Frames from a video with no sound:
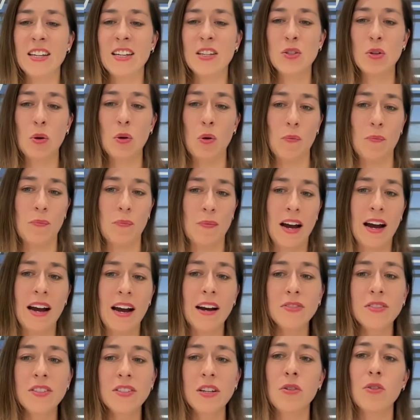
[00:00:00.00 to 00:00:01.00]
So
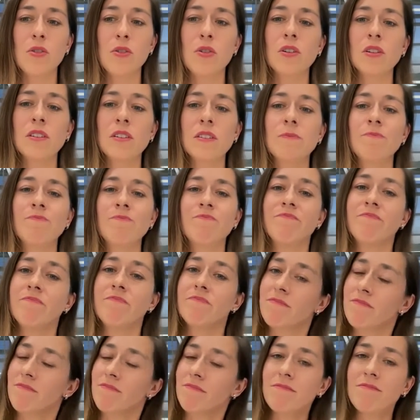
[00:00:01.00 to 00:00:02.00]
after all,
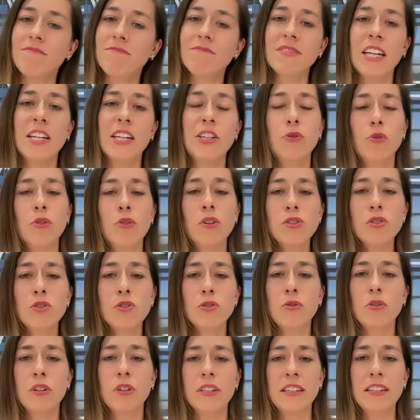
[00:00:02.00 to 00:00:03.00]
you
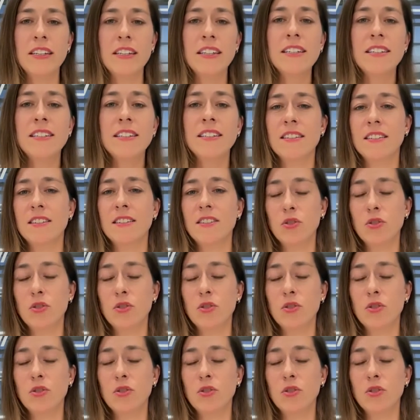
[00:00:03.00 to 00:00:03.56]
also need